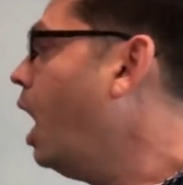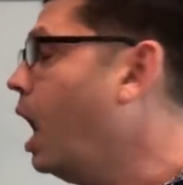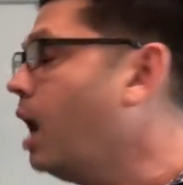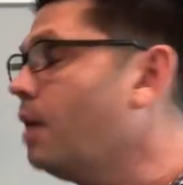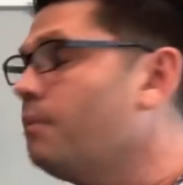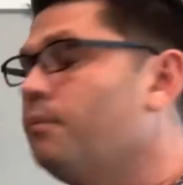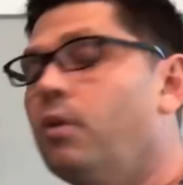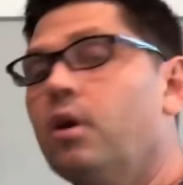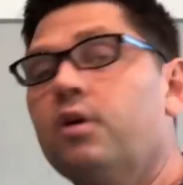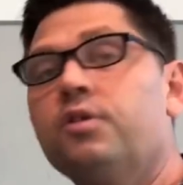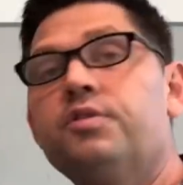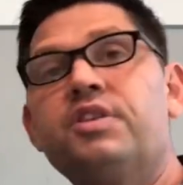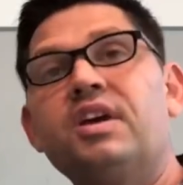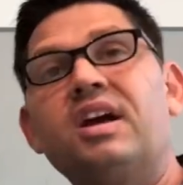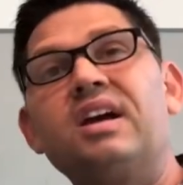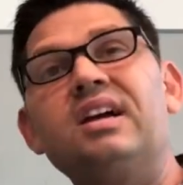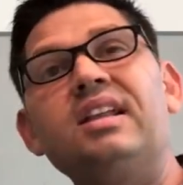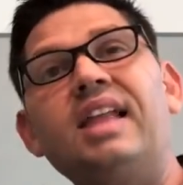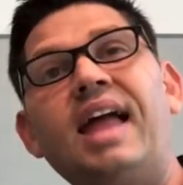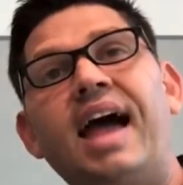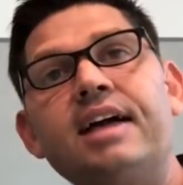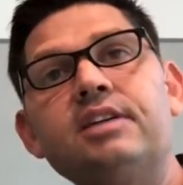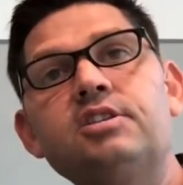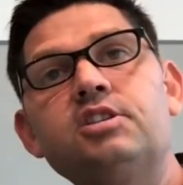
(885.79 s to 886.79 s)
on both the
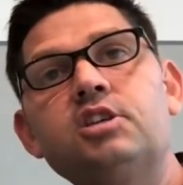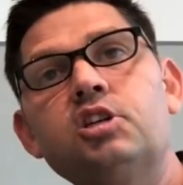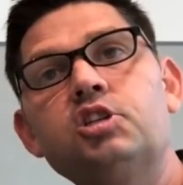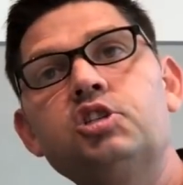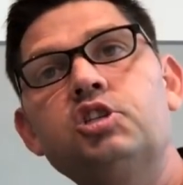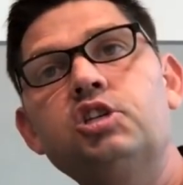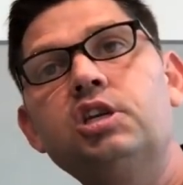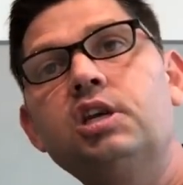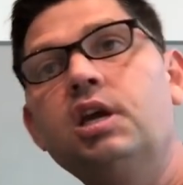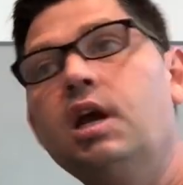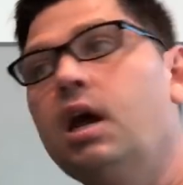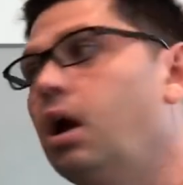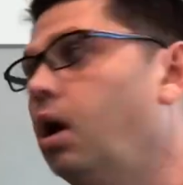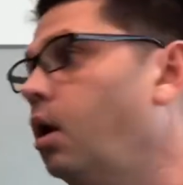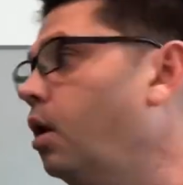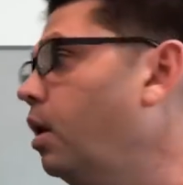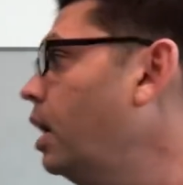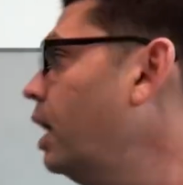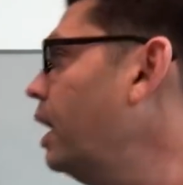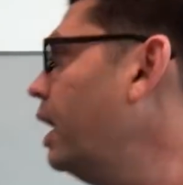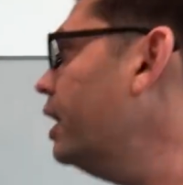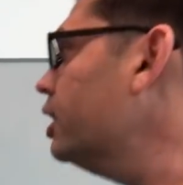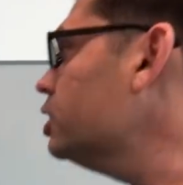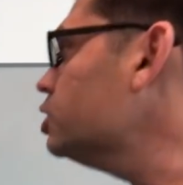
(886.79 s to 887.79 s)
classic GL
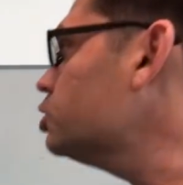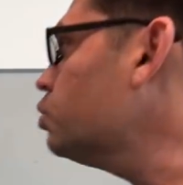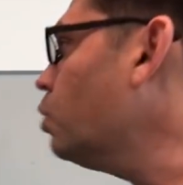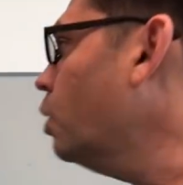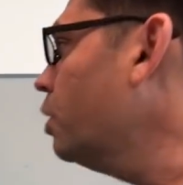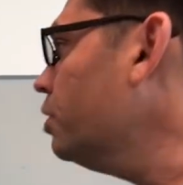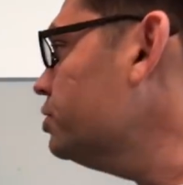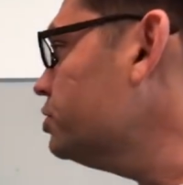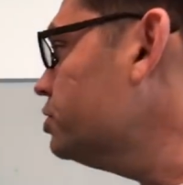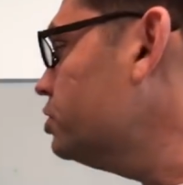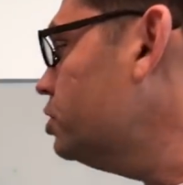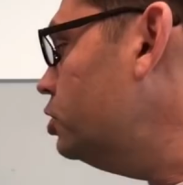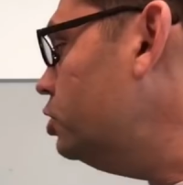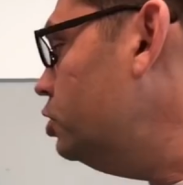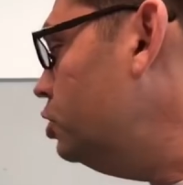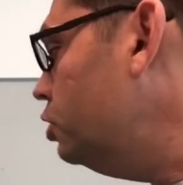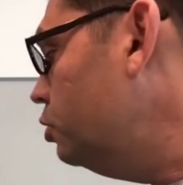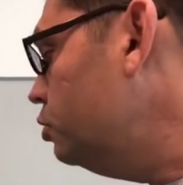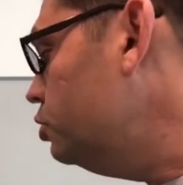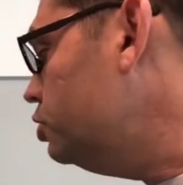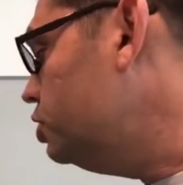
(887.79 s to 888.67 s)
as well as the new